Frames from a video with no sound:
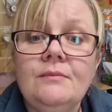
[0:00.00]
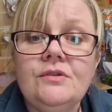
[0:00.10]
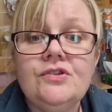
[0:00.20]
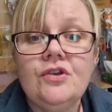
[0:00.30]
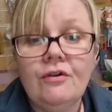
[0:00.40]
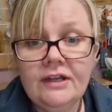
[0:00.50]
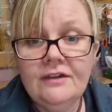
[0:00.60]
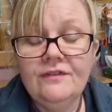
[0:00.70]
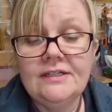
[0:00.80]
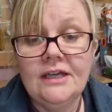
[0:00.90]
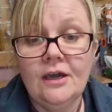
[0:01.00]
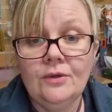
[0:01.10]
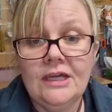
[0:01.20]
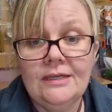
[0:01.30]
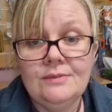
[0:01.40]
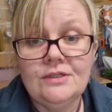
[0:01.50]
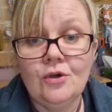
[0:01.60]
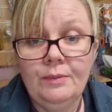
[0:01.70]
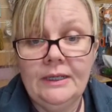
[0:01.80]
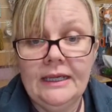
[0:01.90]
Sorry your video keeps
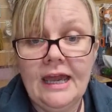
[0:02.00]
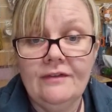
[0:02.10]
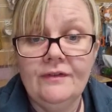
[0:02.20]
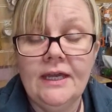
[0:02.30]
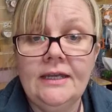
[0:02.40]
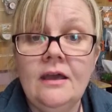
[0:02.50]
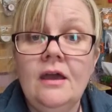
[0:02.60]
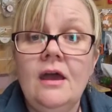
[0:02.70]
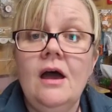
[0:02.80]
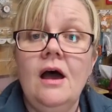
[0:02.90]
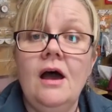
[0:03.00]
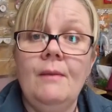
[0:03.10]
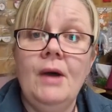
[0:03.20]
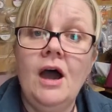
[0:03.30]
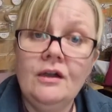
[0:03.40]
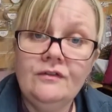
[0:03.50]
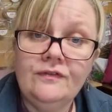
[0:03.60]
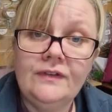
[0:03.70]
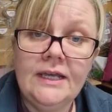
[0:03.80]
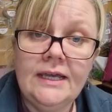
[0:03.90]
stopping, Kevin.
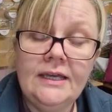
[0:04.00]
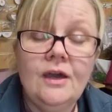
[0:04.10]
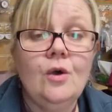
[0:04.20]
Hopefully